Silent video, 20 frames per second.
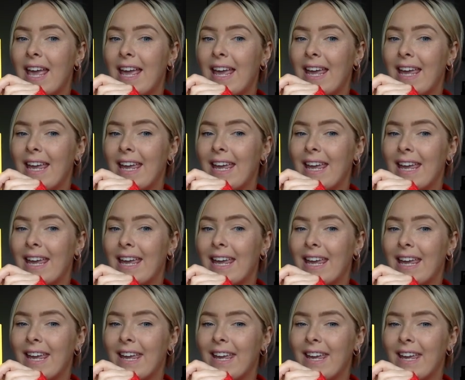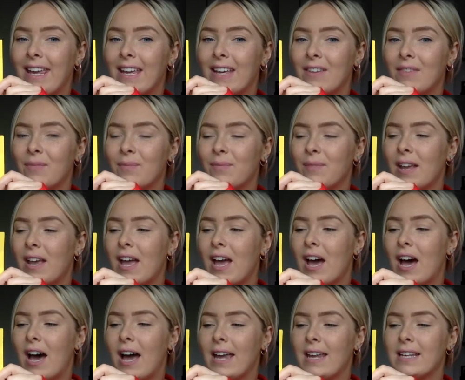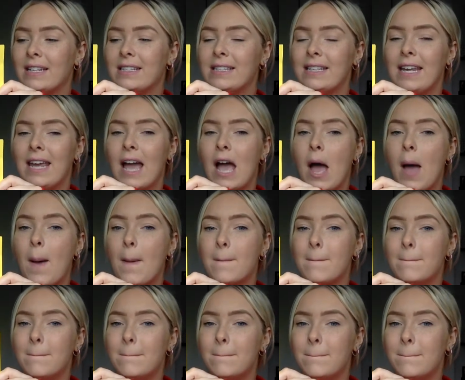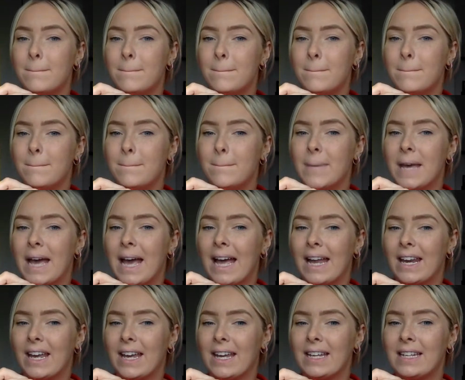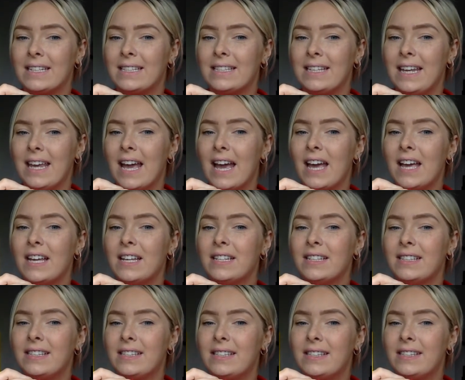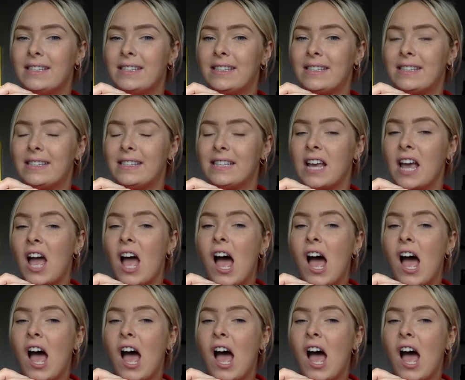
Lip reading: E. I can see a M, and I can see a S.